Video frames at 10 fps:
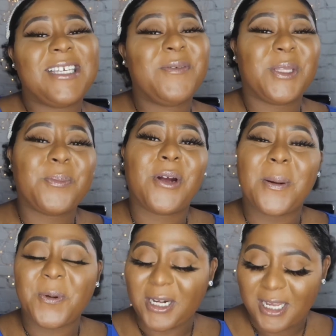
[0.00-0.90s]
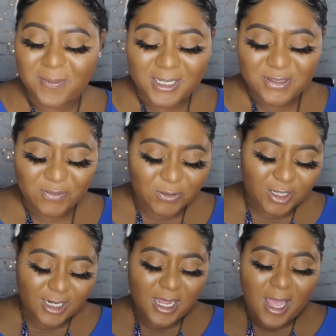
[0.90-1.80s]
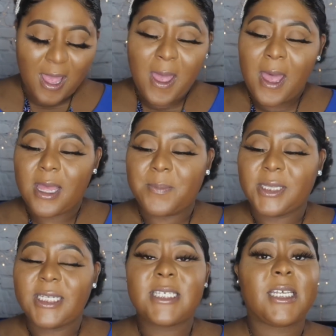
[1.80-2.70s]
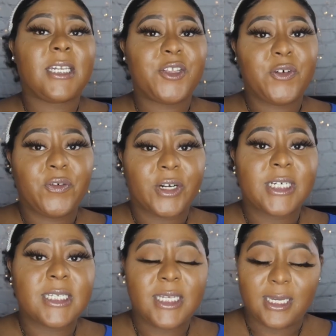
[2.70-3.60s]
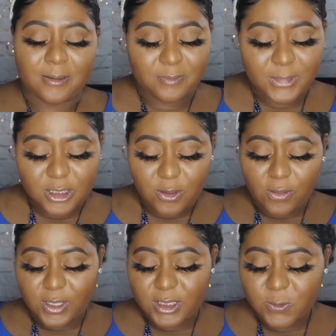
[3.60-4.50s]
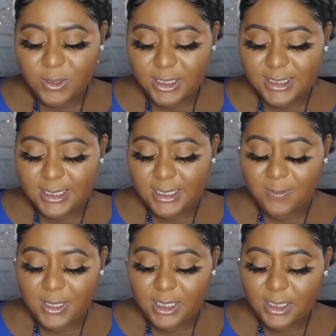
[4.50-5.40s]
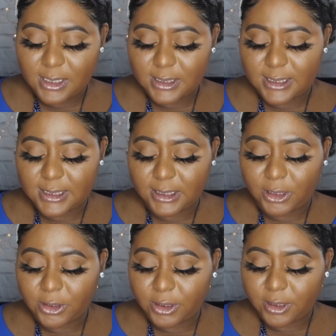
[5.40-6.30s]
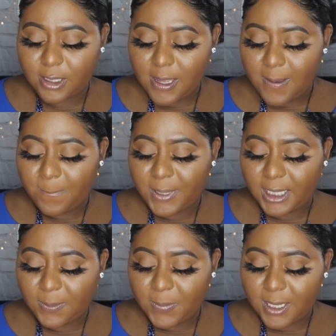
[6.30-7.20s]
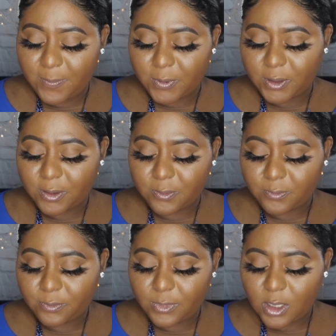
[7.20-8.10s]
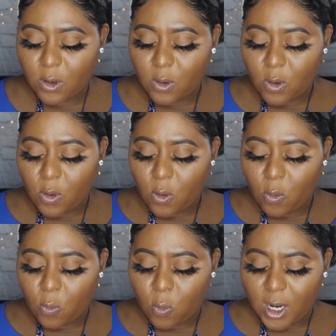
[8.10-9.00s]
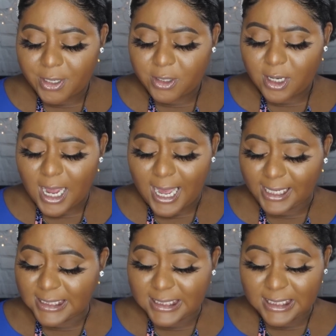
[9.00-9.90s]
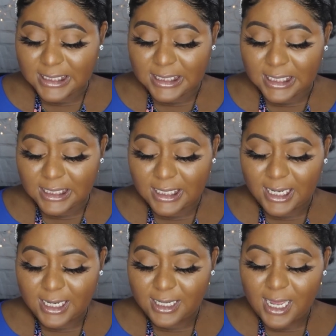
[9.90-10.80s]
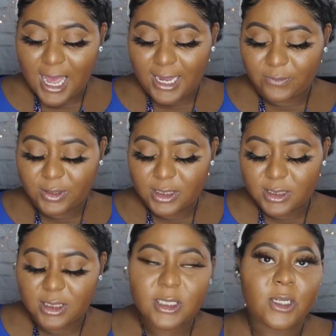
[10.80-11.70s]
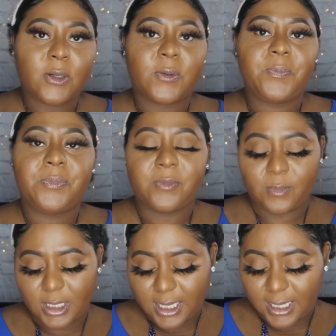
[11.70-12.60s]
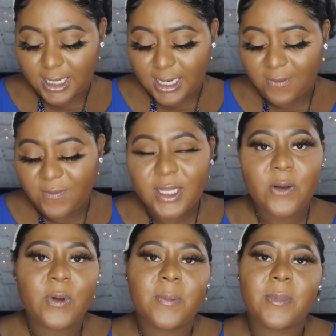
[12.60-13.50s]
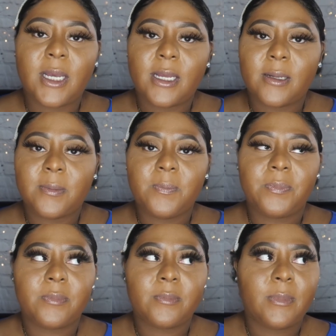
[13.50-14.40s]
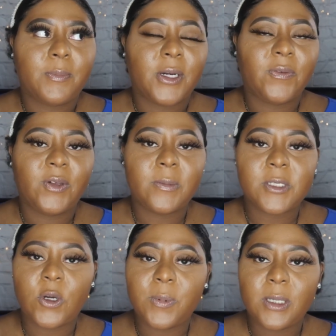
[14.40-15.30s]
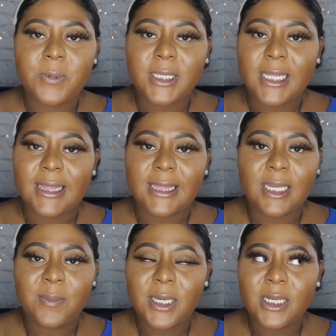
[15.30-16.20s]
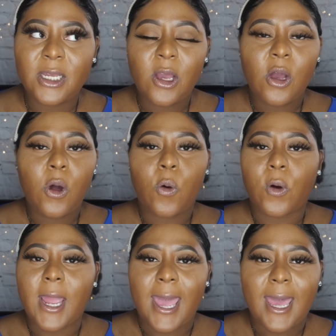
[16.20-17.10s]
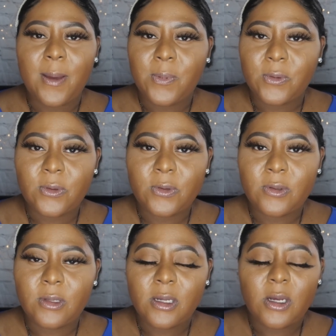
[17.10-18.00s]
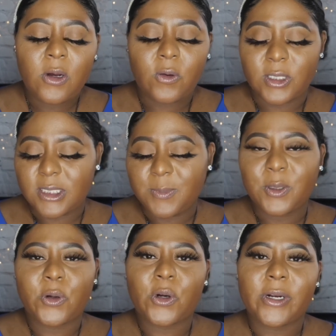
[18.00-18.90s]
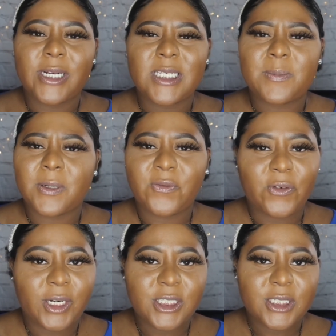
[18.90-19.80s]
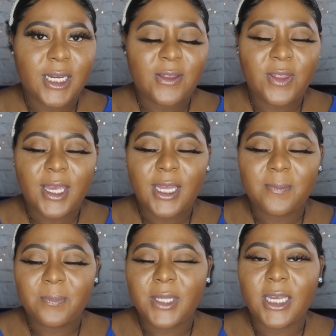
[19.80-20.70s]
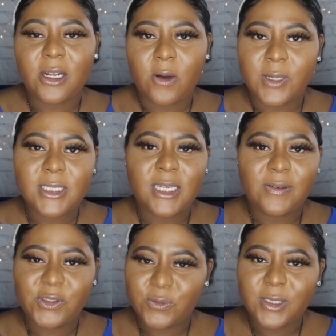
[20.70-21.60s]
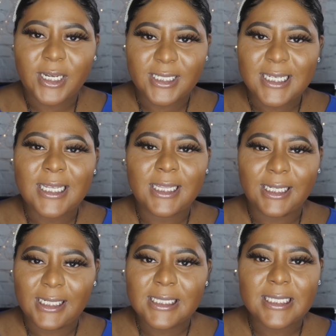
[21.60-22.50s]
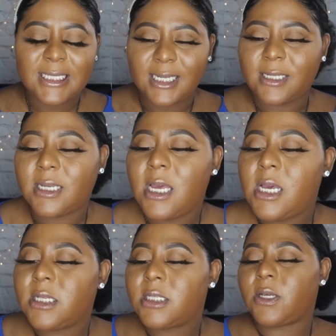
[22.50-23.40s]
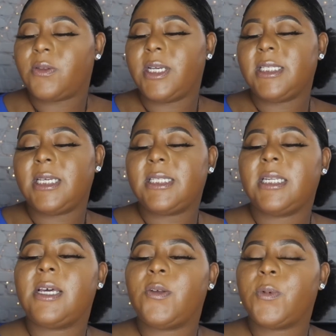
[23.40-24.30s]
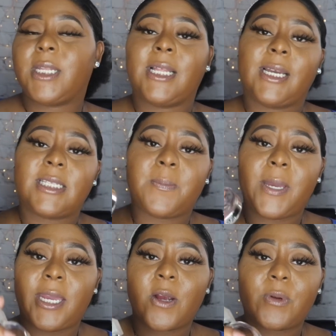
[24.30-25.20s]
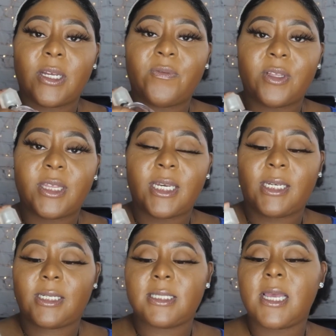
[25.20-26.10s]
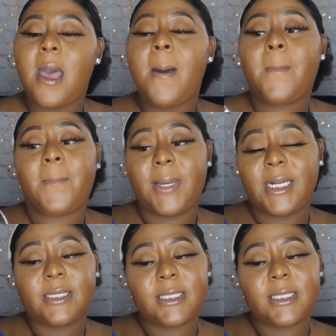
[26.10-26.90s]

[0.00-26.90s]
see what the proper name is for it um, but this is another fresh scent so this one is lemon cedar pink pepper water hyacinth and iris so again I feel like when um, perfumes open up with that lemon or apple or something crisp and fresh like that, it always gives you a nice clean scent. So this is another one that I like to pair with different things, but at the